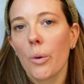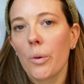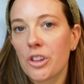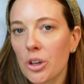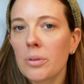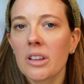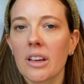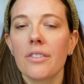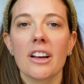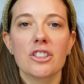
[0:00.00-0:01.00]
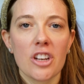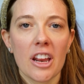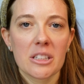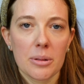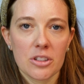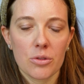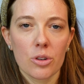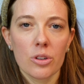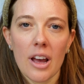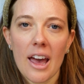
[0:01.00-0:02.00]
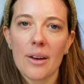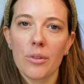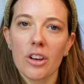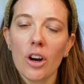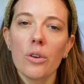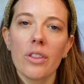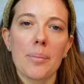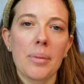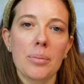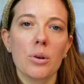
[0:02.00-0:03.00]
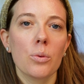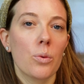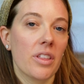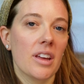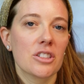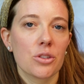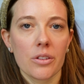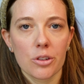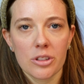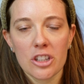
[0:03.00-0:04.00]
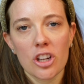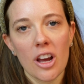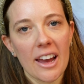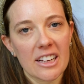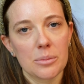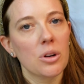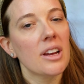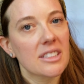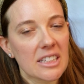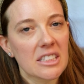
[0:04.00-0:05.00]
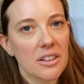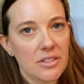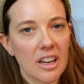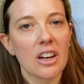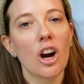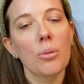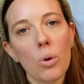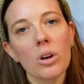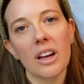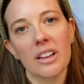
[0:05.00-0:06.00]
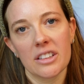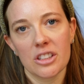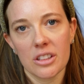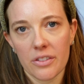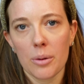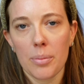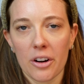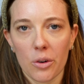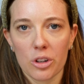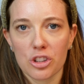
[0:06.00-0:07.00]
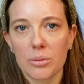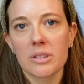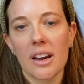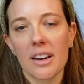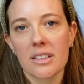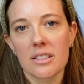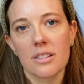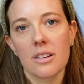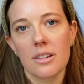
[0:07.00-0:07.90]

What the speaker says: We do believe that genetics plays a role, and we know that people with a history of rosacea, eczema, and sensitive skin are more likely to develop perioral dermatitis.